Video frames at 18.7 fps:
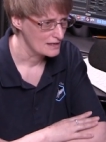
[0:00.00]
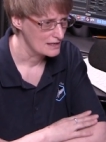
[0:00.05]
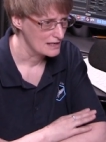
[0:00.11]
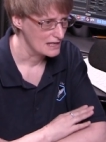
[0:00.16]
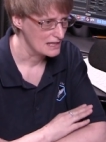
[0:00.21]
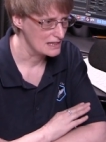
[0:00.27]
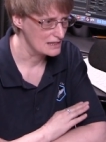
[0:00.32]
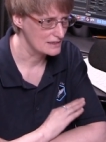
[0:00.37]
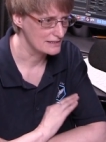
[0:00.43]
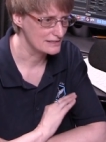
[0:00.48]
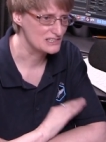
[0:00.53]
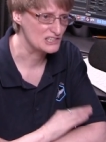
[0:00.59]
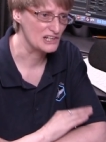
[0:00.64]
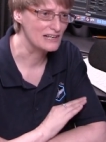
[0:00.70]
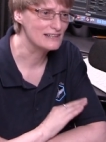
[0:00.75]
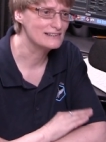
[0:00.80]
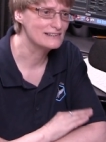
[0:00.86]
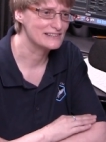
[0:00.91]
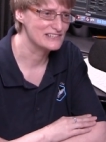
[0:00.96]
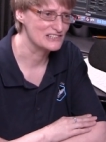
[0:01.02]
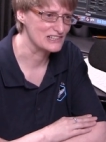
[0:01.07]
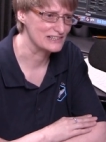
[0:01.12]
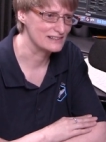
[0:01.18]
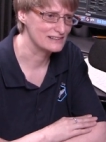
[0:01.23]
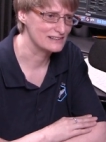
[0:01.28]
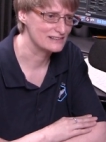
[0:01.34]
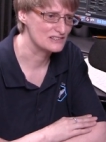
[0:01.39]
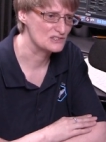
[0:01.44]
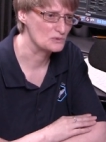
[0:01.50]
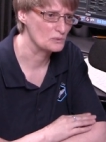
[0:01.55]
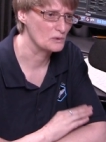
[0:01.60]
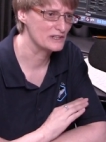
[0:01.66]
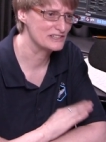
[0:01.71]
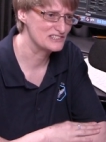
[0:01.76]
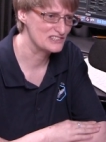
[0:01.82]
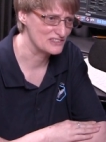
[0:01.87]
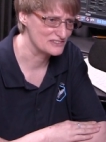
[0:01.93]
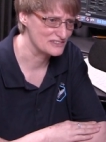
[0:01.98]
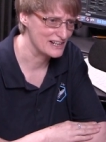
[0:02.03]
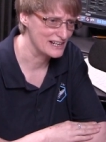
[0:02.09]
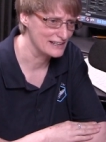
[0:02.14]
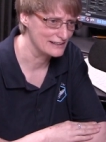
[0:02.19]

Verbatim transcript: the challenge is what's the right